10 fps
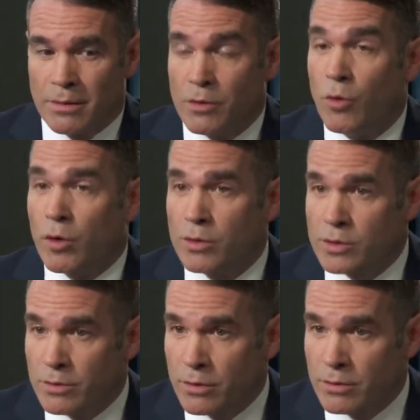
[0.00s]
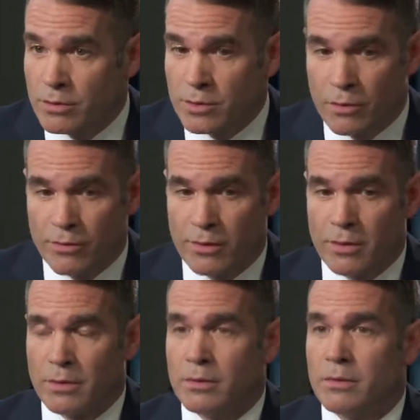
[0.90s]
your concerns
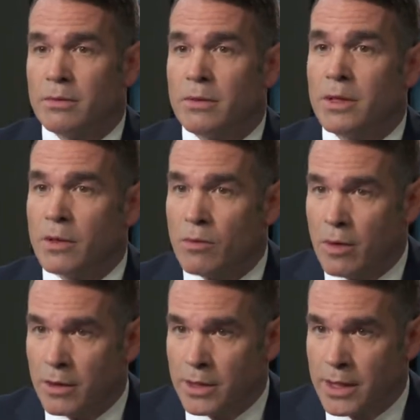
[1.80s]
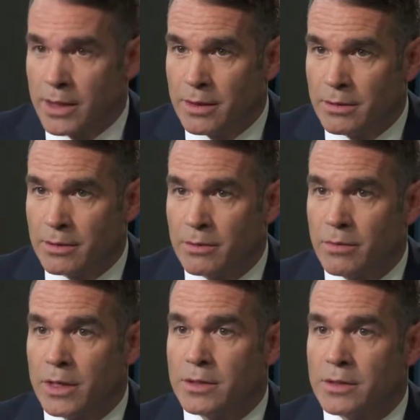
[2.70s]
over inequality,
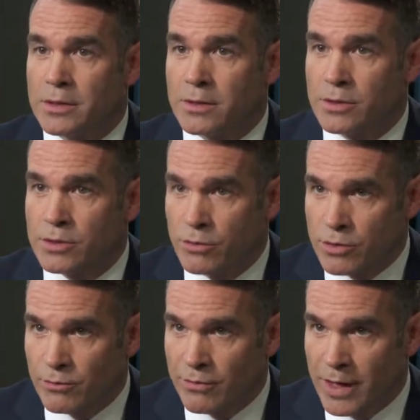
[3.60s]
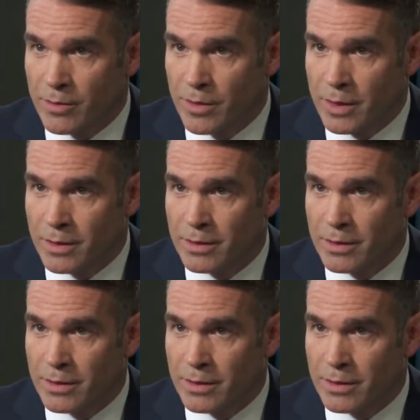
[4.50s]
what it does to the social fabric,